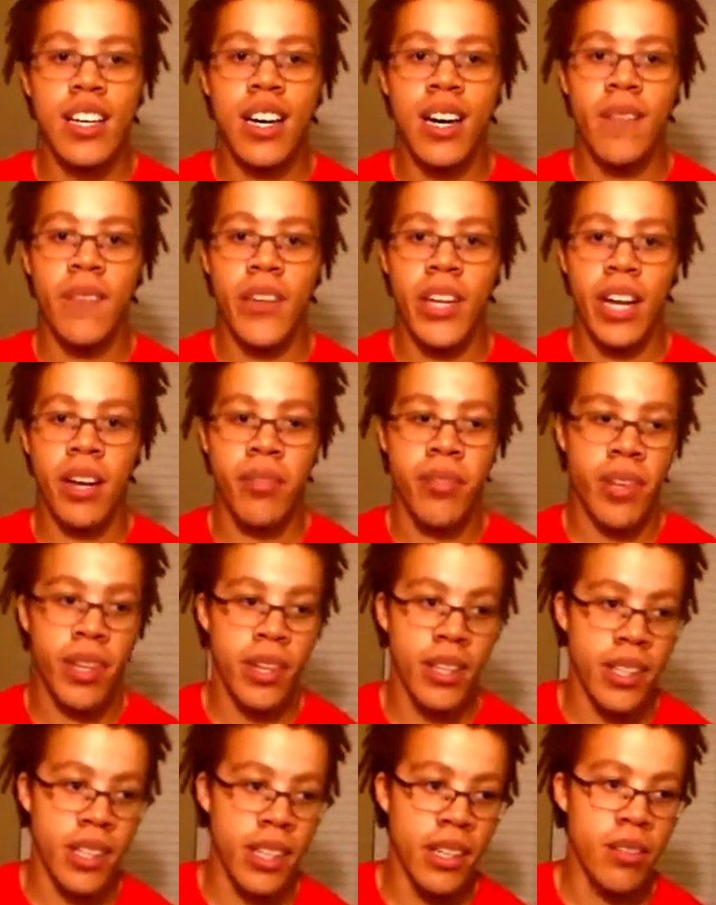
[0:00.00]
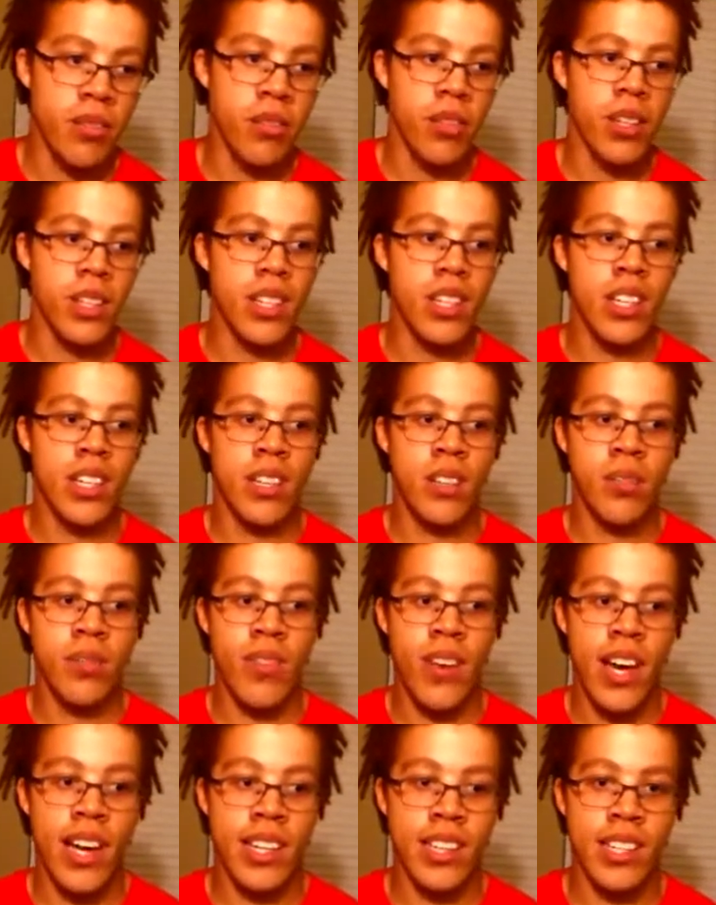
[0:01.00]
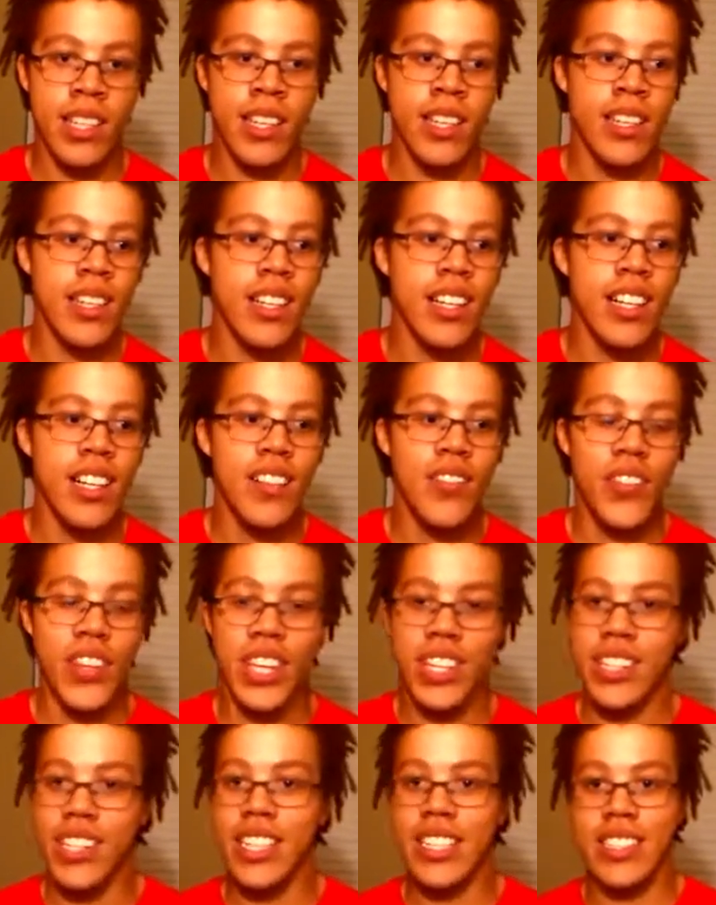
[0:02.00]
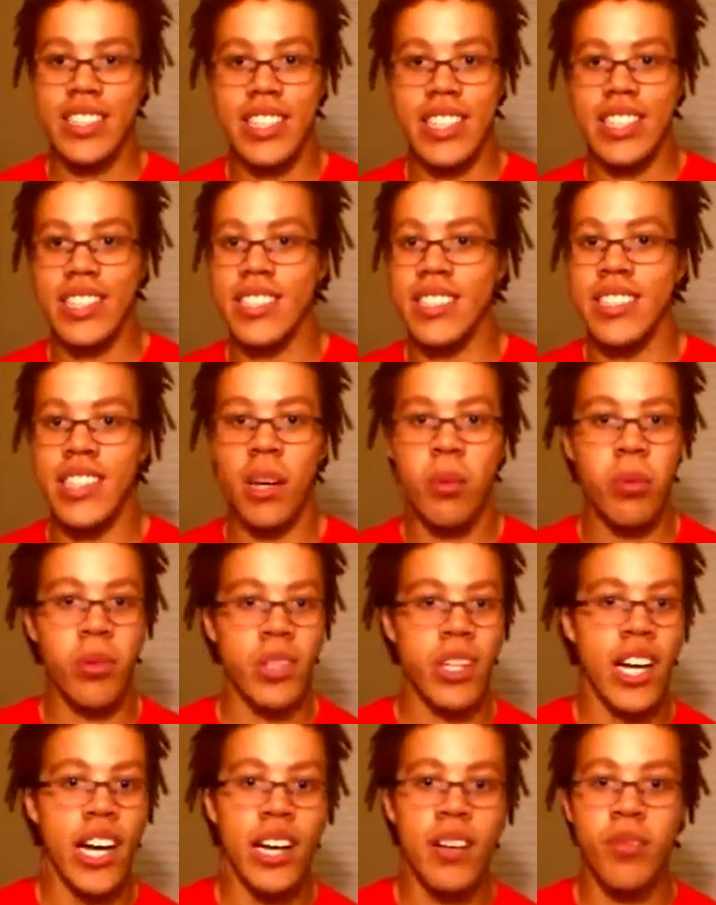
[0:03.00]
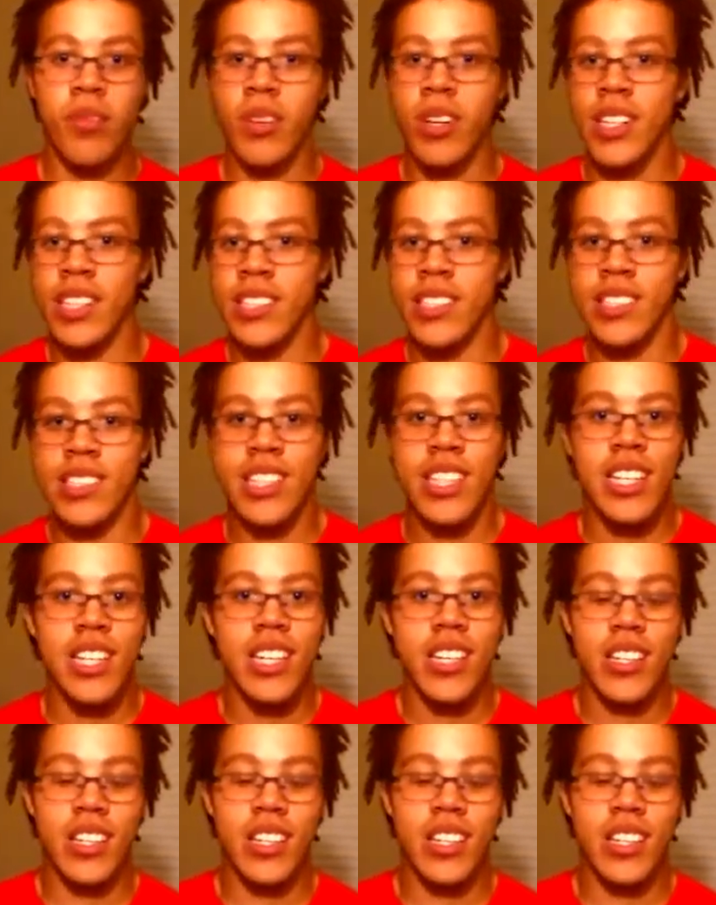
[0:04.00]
that I fell in love with, and the fact that he does lead this double life where he's,